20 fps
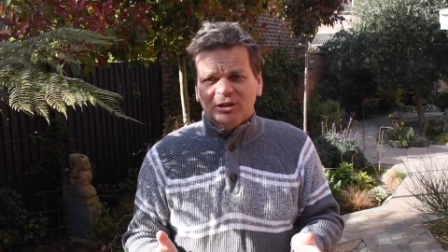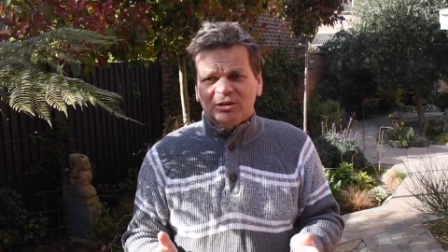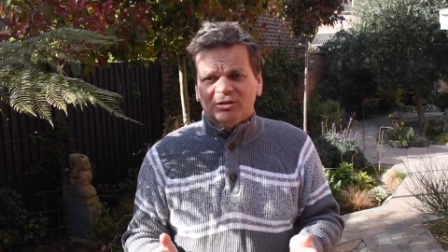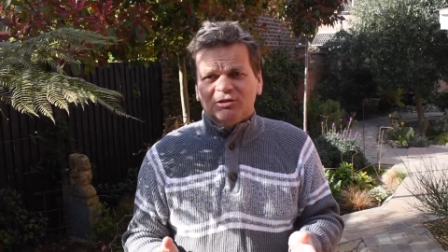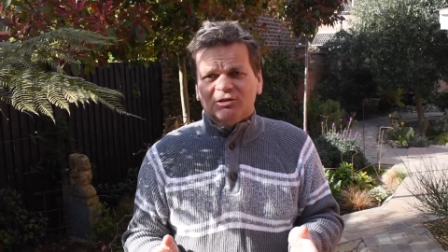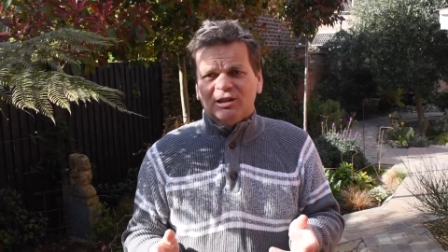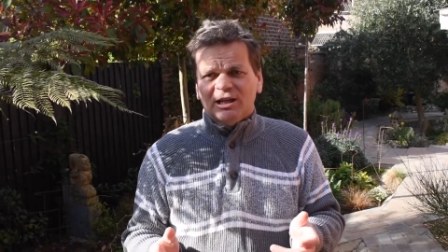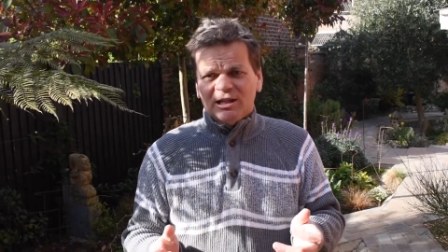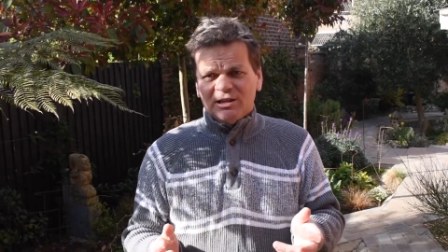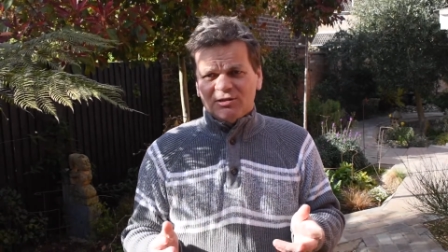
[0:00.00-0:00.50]

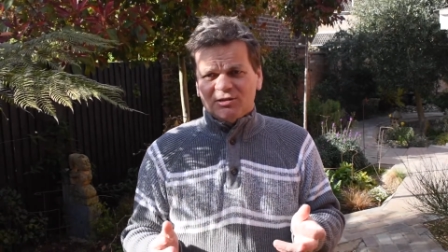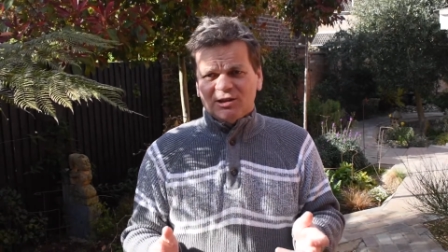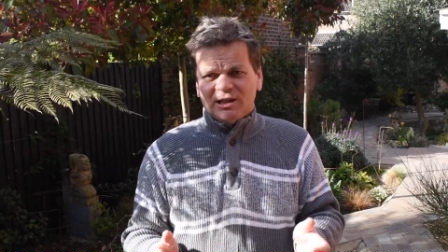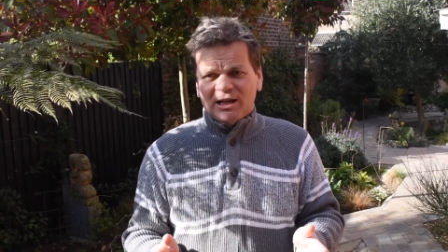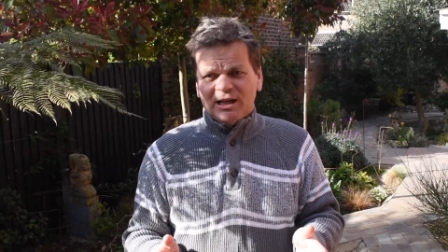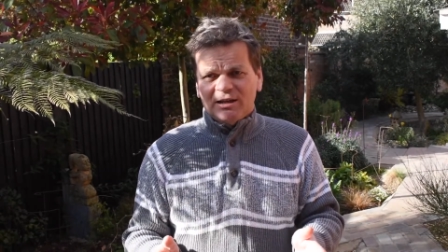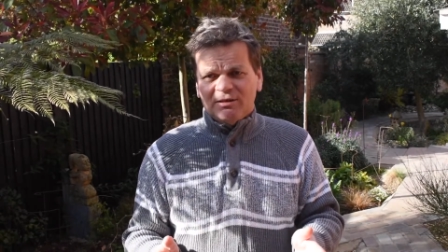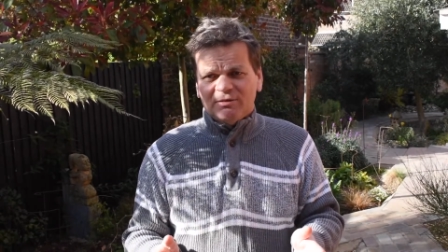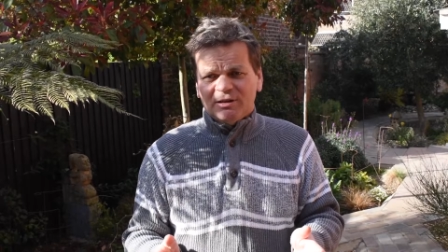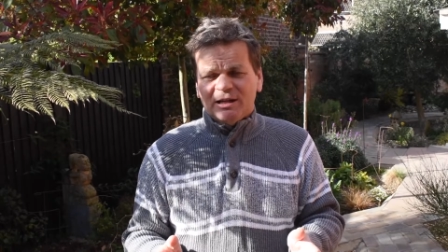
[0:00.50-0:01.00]
stay
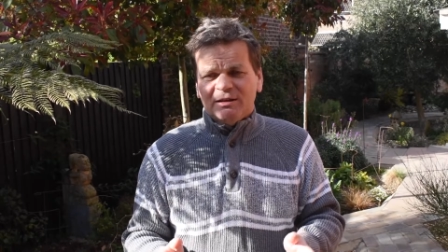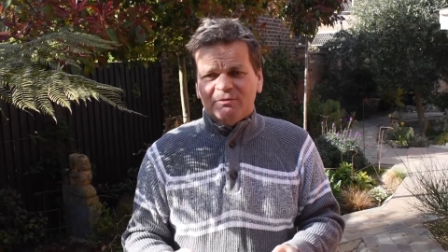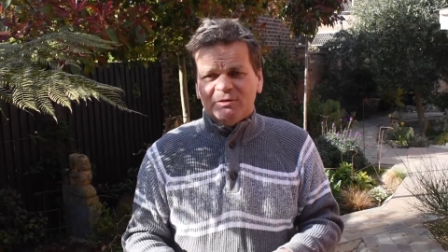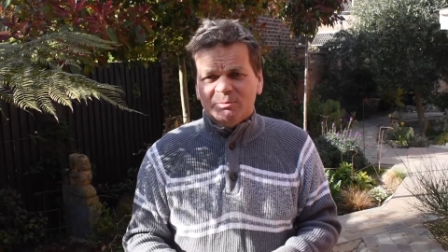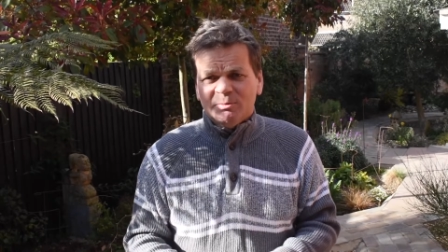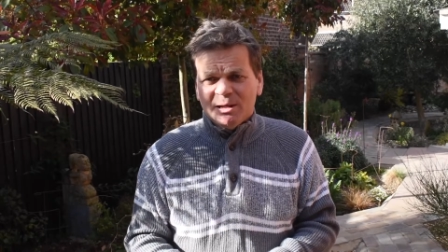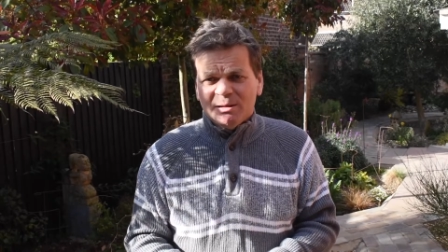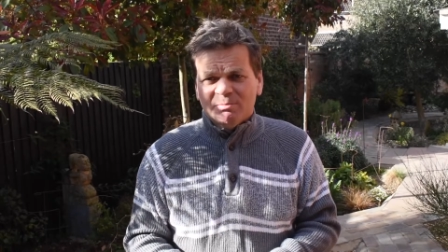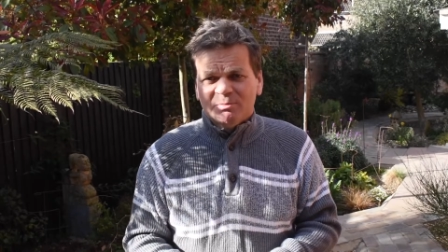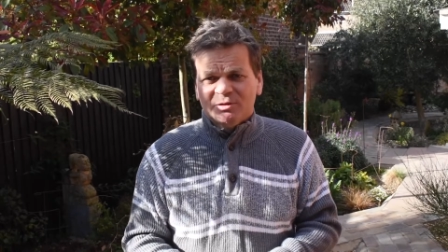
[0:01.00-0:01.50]
safe, and
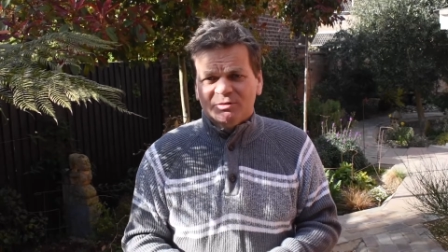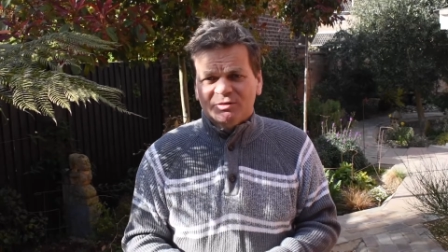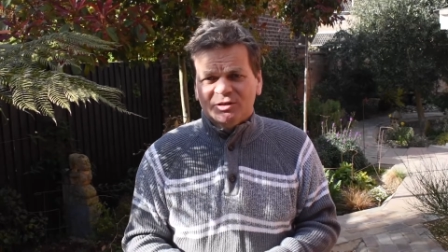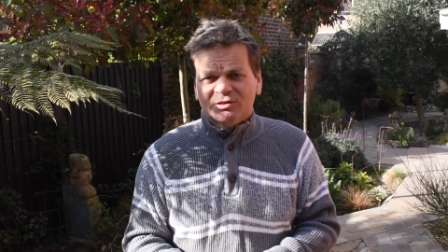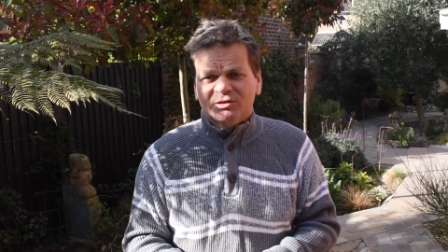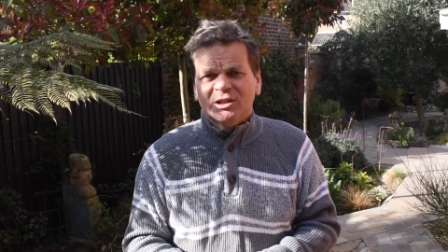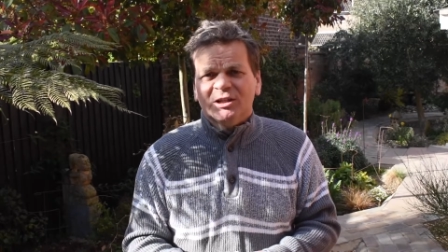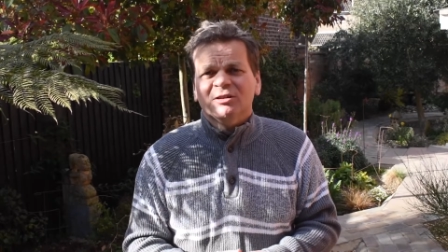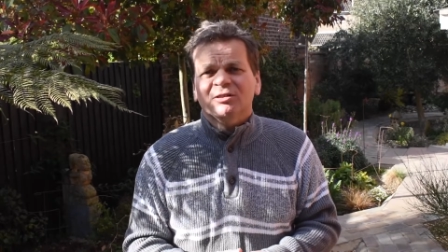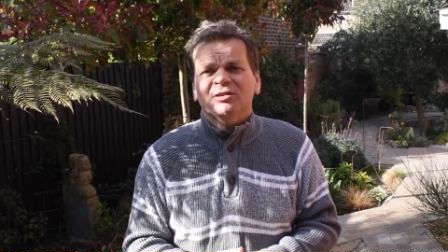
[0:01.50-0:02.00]
remember,
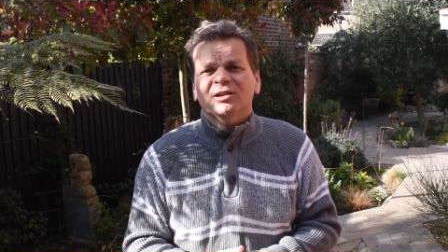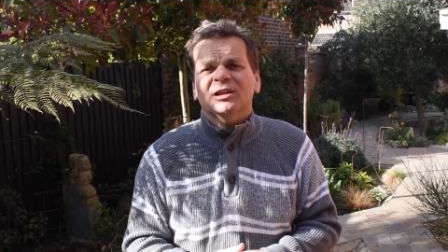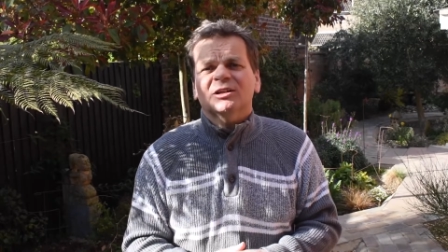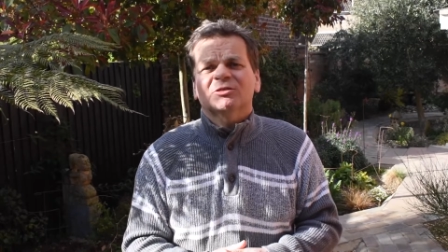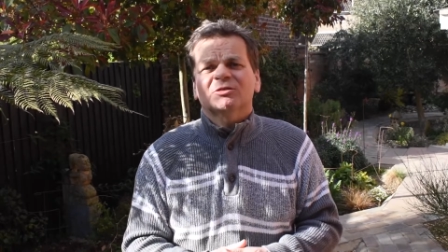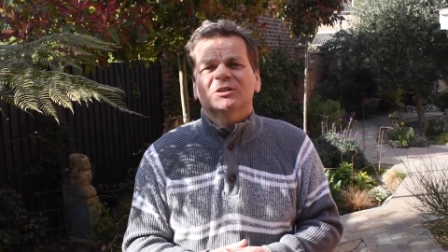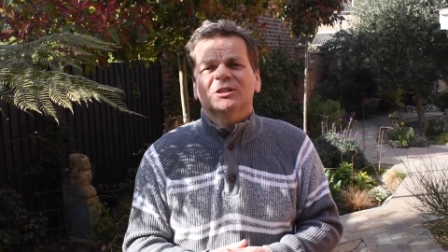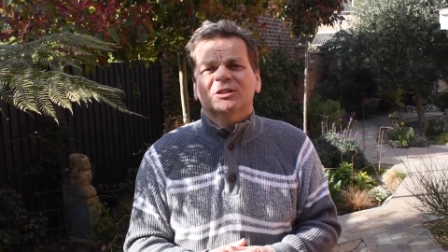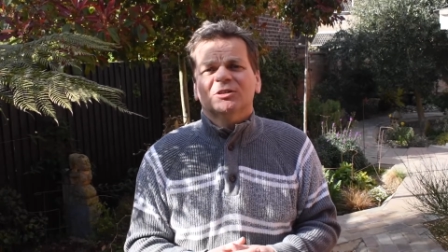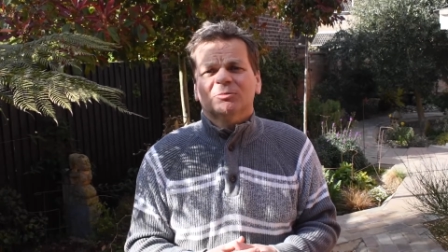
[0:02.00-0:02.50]
there's no such
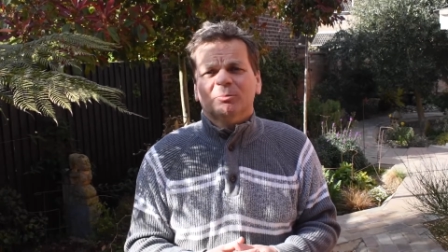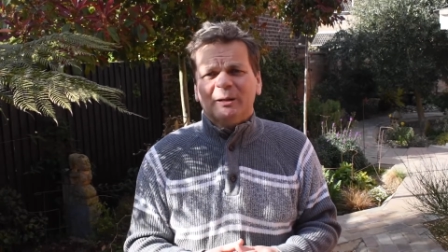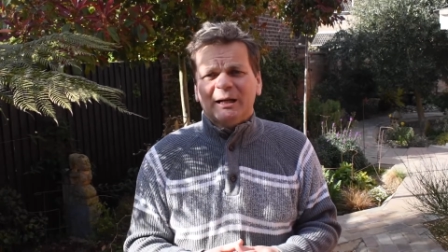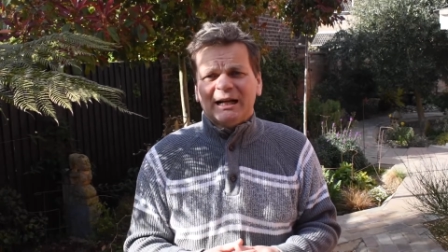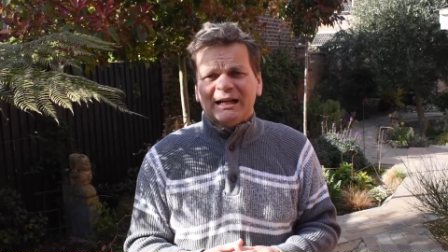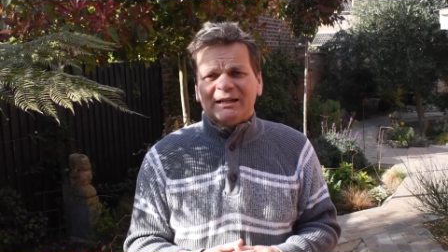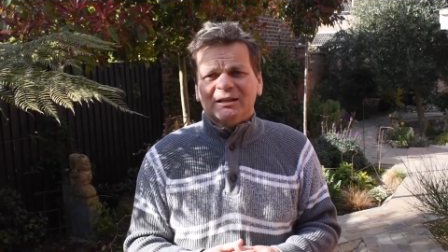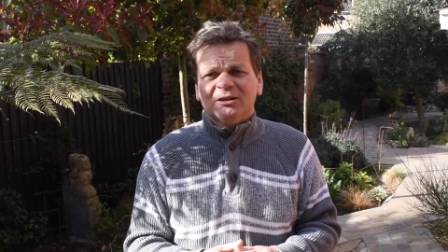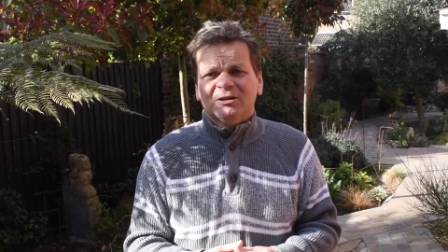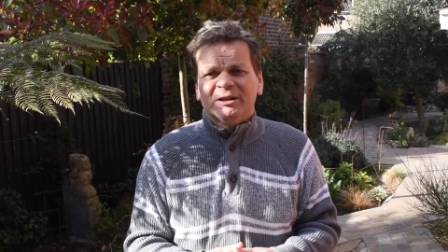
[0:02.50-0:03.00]
thing as
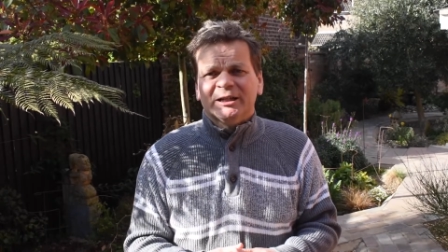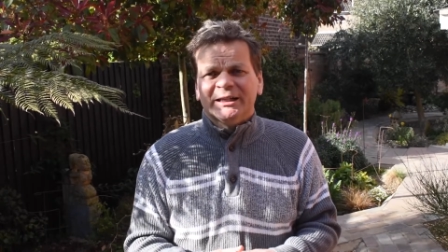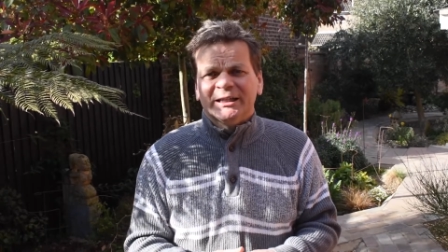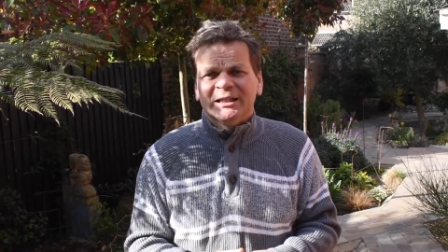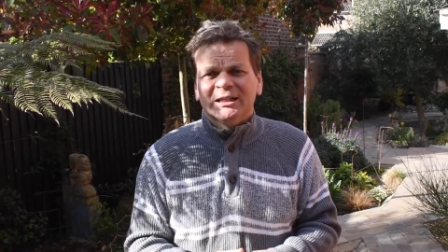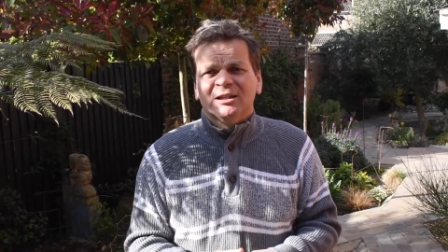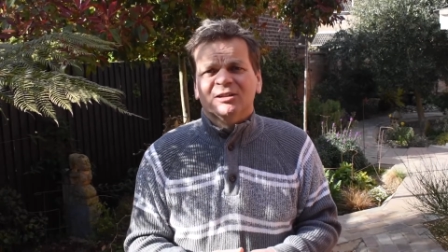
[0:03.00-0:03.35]
bad light,